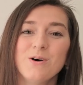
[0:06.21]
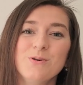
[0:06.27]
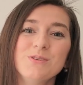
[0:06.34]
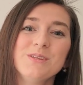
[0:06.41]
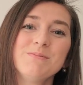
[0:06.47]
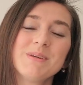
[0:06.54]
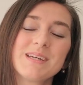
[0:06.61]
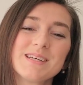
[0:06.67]

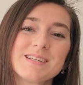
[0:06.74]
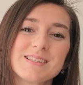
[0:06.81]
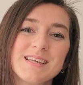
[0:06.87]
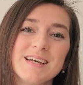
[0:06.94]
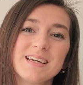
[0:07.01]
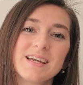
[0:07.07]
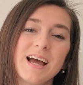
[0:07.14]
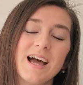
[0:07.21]
only because
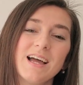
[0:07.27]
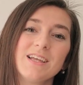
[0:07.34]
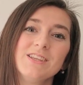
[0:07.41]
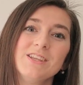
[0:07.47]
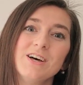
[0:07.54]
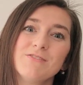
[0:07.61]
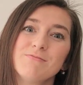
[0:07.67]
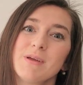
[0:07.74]
like I
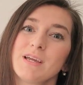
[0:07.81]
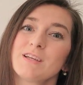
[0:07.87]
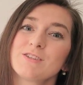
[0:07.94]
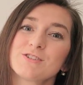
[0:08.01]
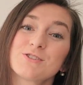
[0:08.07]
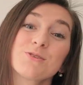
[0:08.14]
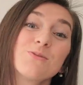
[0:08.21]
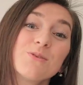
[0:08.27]
love making
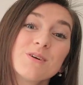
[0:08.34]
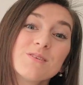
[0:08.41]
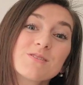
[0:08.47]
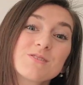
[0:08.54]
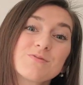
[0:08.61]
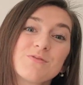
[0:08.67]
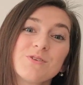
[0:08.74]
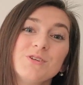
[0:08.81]

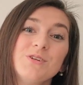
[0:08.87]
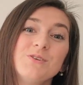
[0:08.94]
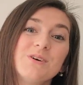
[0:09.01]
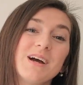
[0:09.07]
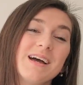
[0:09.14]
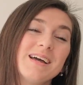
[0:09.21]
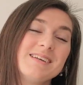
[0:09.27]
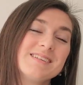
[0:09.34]
tutorials for you
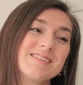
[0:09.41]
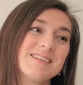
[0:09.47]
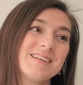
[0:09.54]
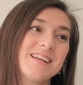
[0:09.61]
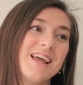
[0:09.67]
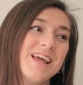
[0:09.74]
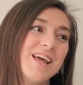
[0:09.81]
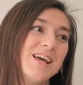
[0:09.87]
guys and